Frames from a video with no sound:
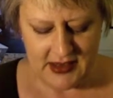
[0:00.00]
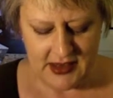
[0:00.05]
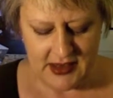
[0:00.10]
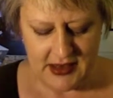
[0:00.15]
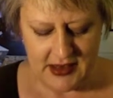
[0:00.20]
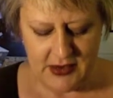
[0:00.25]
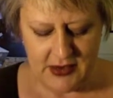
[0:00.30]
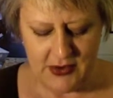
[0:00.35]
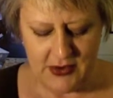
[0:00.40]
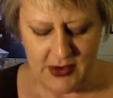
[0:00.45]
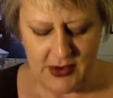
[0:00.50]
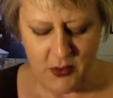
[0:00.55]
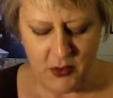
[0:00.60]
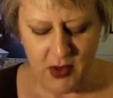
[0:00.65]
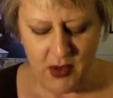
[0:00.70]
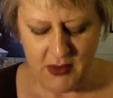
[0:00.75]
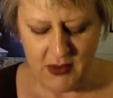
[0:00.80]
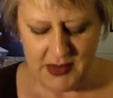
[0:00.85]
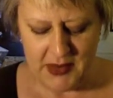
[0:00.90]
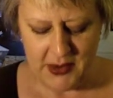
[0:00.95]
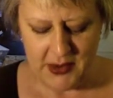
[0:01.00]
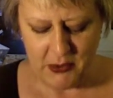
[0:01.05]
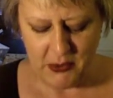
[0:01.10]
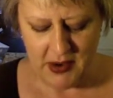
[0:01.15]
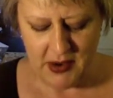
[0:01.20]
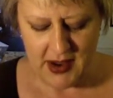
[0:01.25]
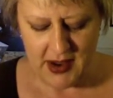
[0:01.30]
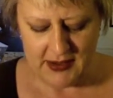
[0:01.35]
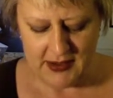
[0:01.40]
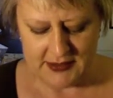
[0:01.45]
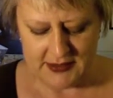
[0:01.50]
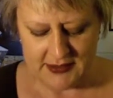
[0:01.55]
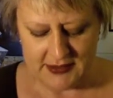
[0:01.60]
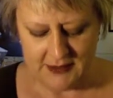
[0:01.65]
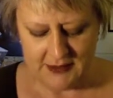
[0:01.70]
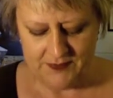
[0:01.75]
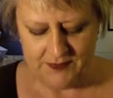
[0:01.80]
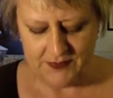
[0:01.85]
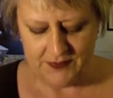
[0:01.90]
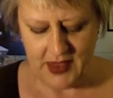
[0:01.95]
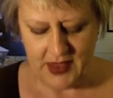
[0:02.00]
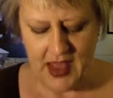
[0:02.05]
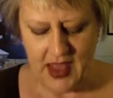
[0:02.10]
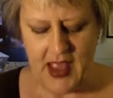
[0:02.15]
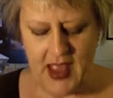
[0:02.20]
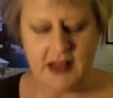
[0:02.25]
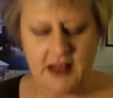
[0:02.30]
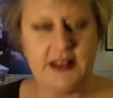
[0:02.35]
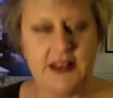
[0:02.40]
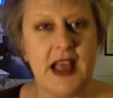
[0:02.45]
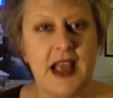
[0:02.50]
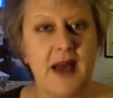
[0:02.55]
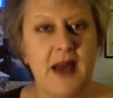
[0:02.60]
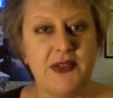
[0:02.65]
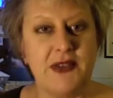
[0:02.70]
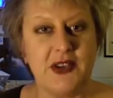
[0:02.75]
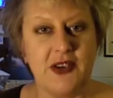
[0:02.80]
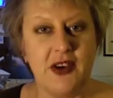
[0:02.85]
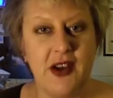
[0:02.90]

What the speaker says: And you didn't want me to race. A hand tapped her